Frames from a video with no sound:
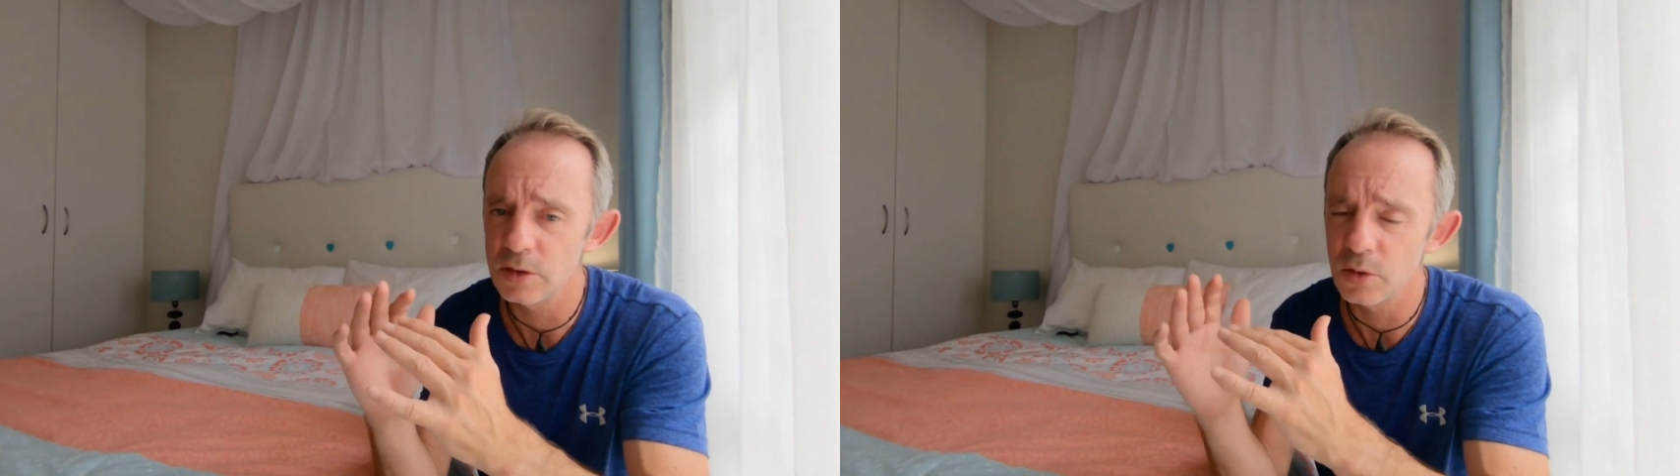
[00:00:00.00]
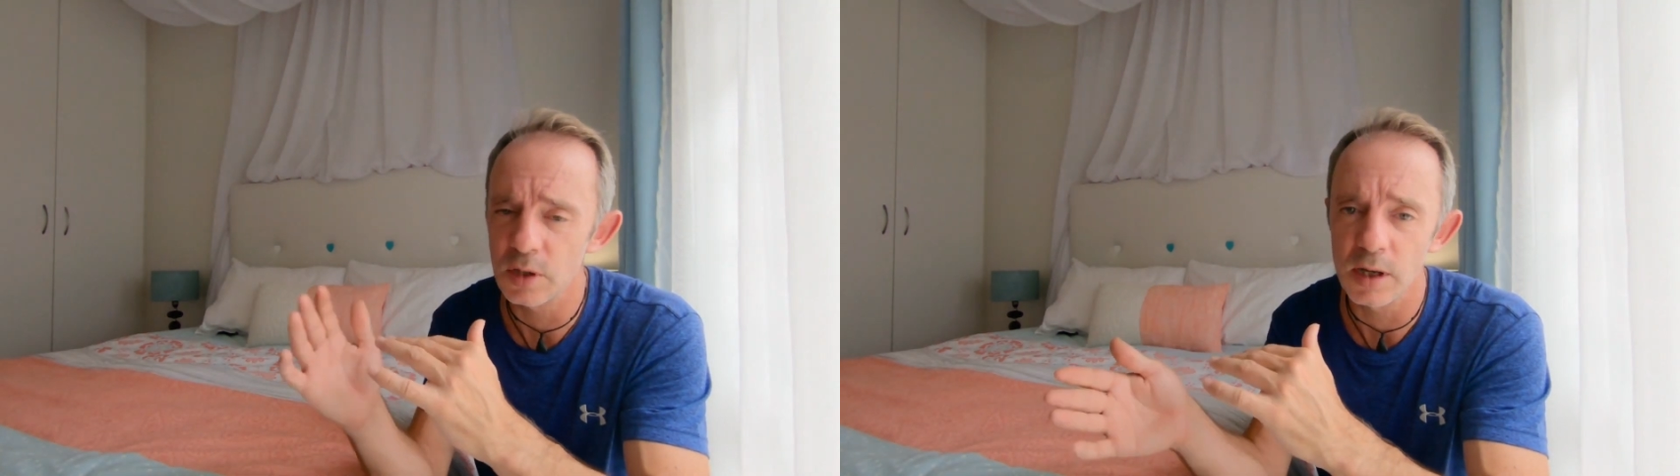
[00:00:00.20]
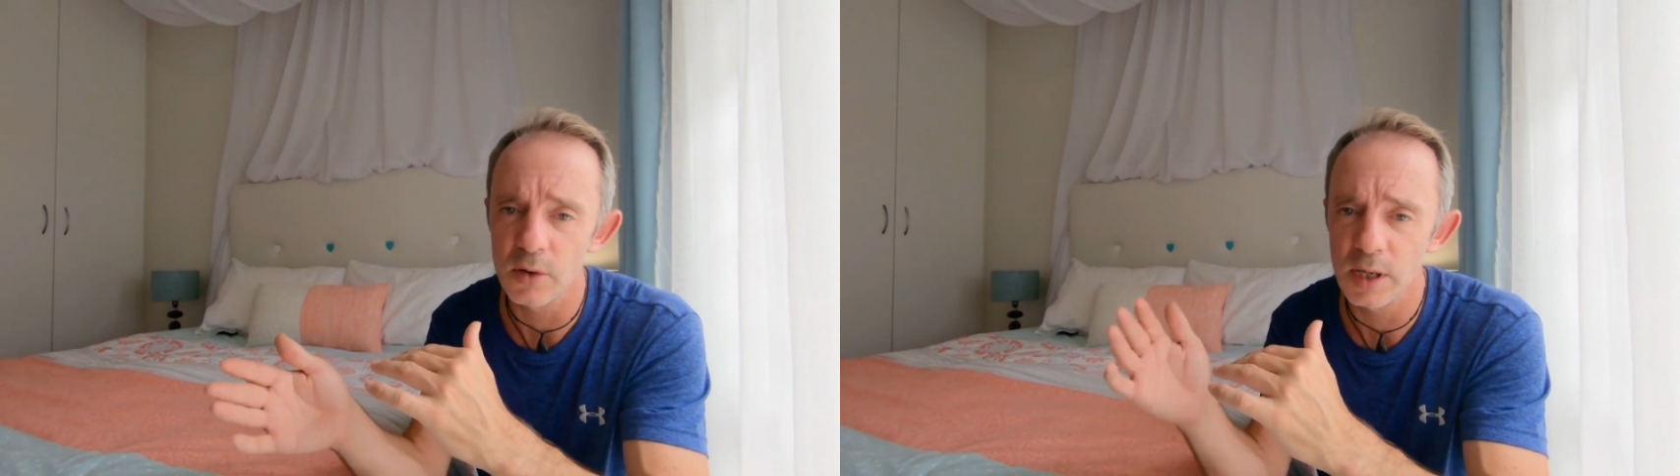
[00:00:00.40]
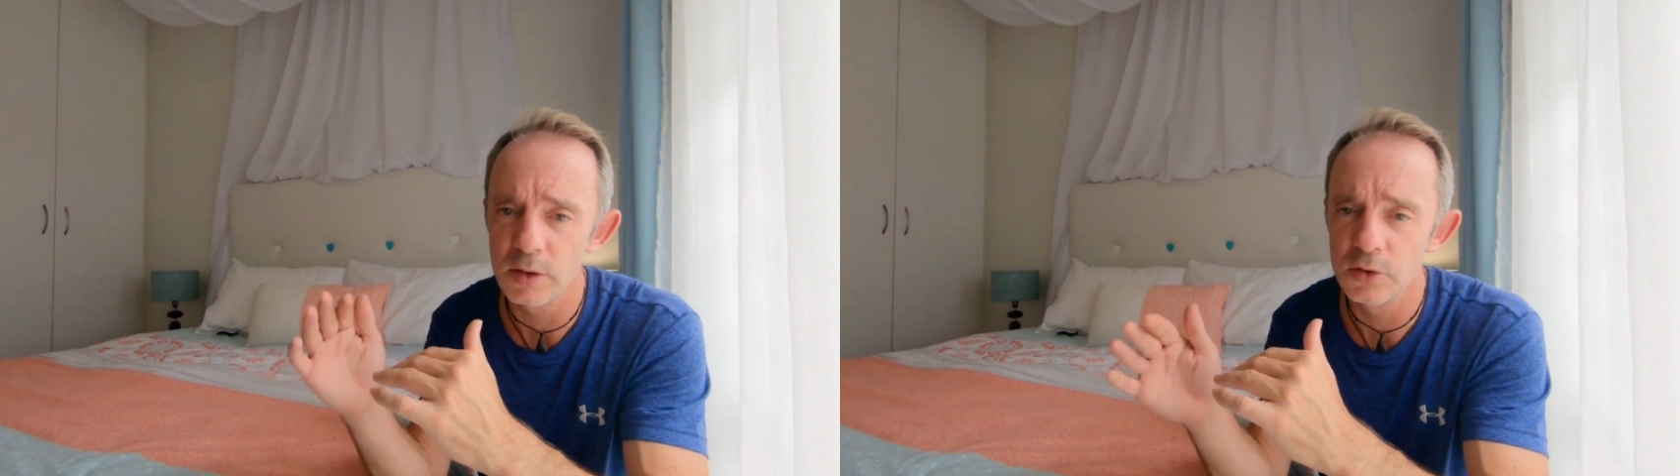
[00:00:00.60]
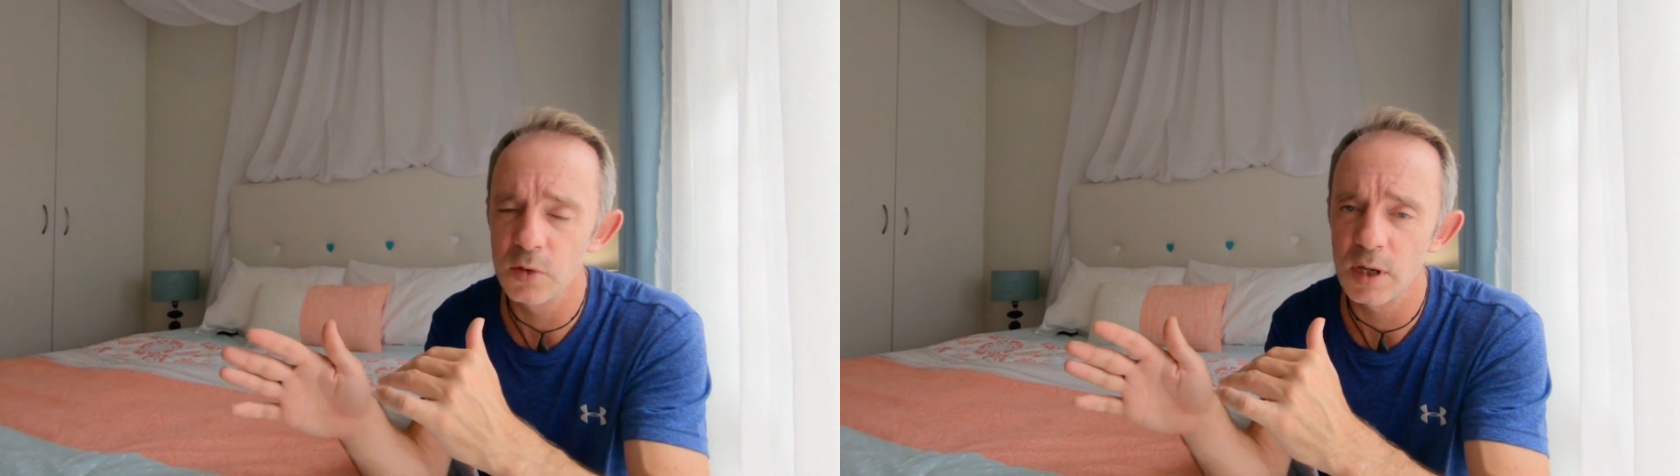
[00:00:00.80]
You're going to go
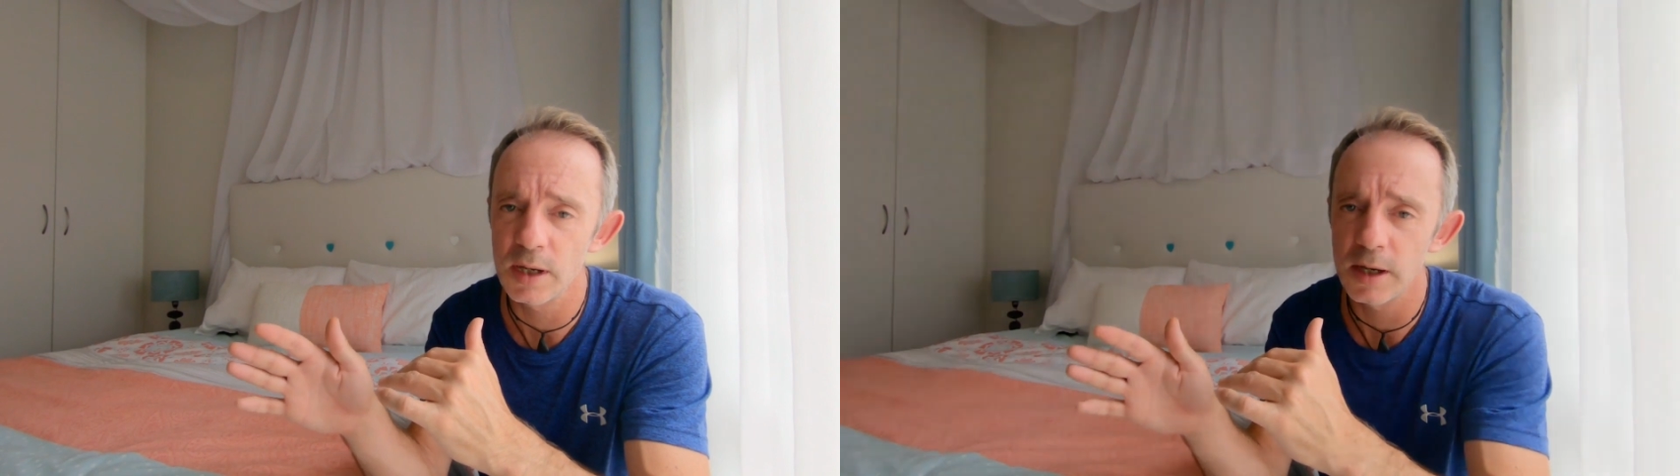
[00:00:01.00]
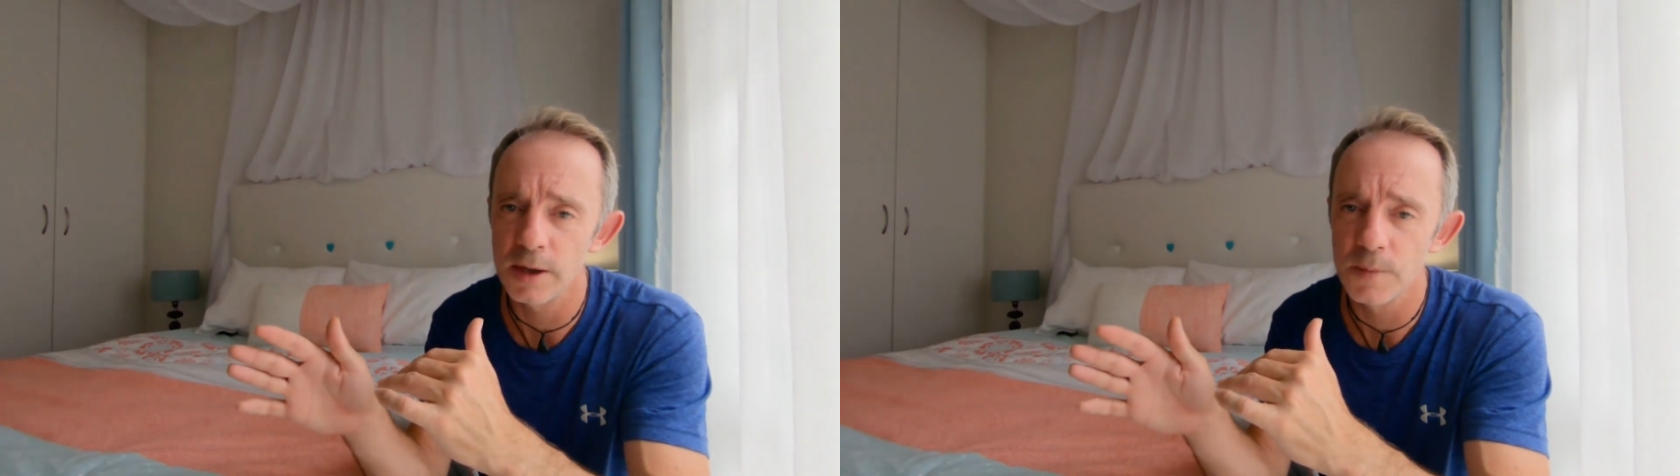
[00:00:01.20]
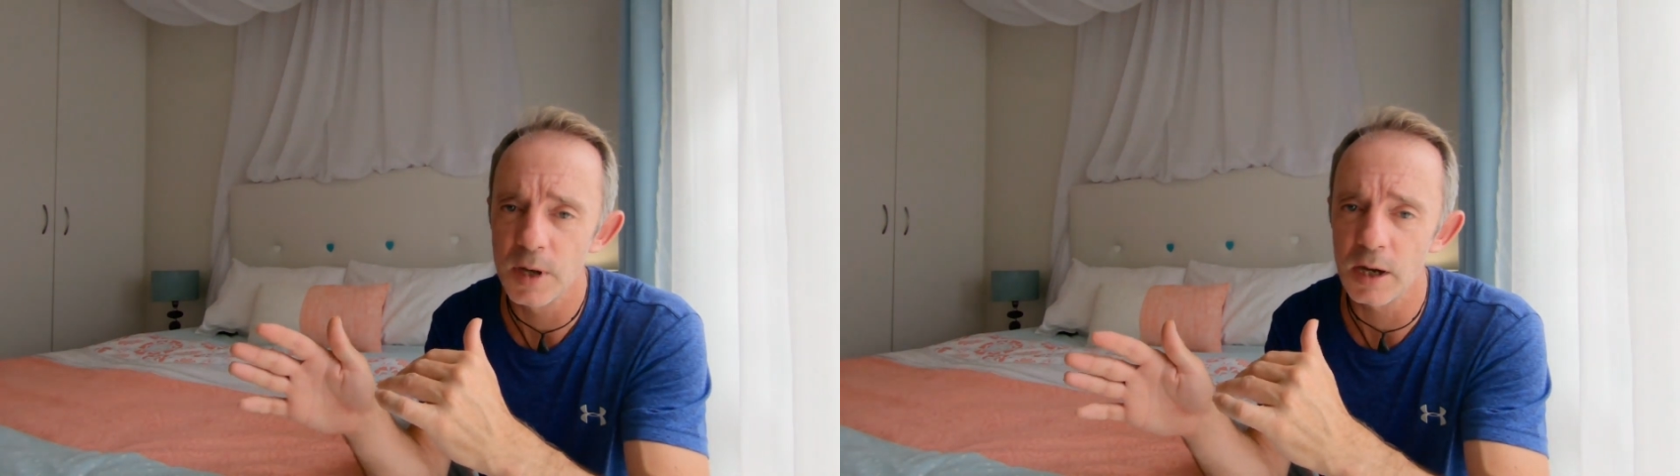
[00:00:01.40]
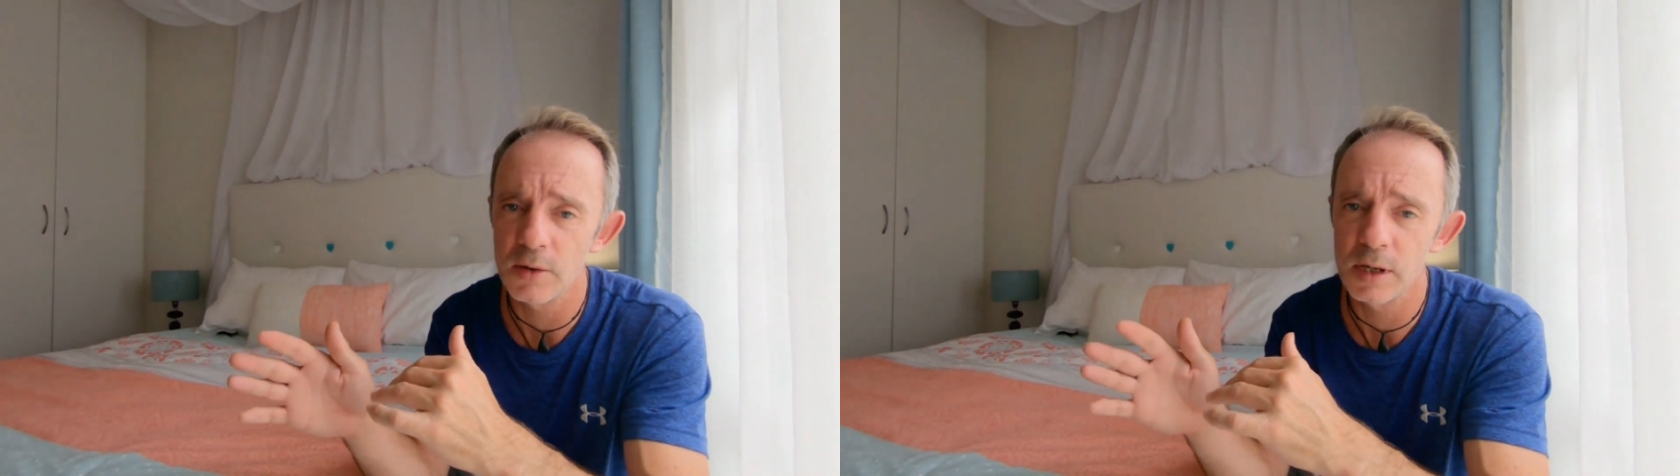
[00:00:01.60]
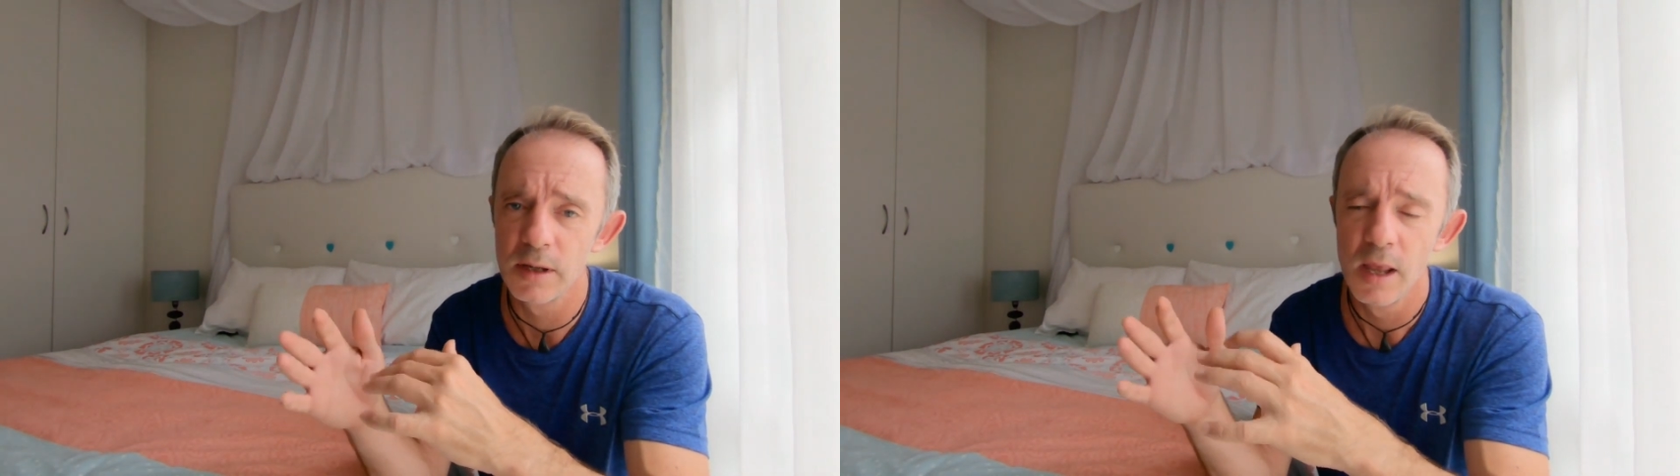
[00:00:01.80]
into the
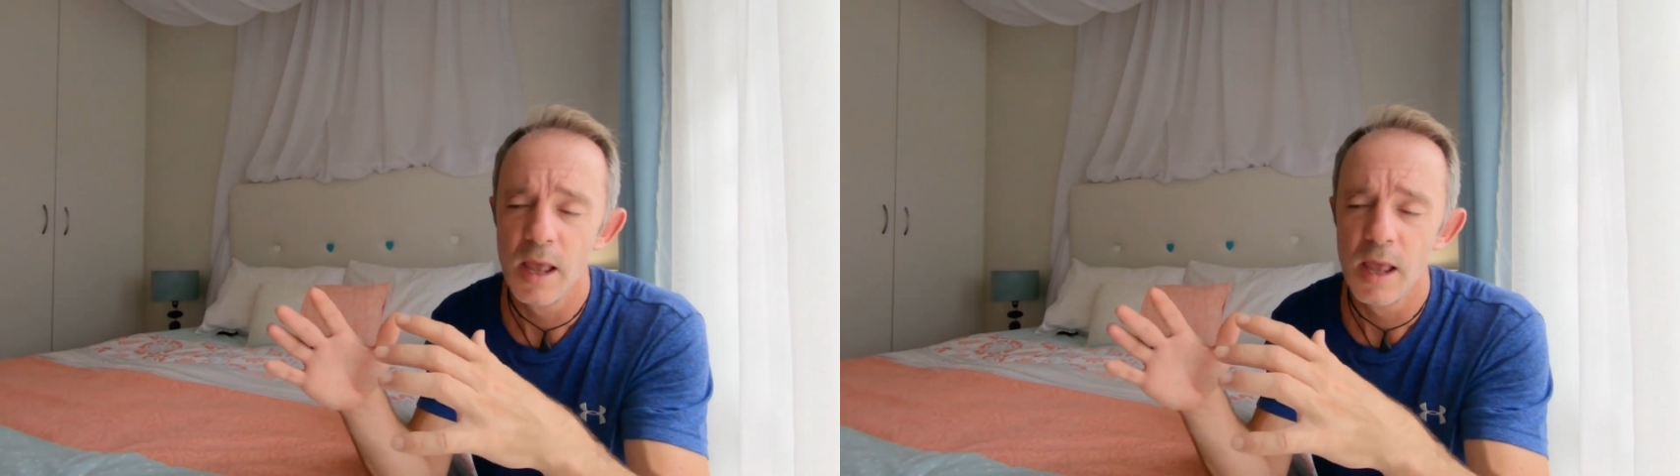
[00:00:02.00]
current,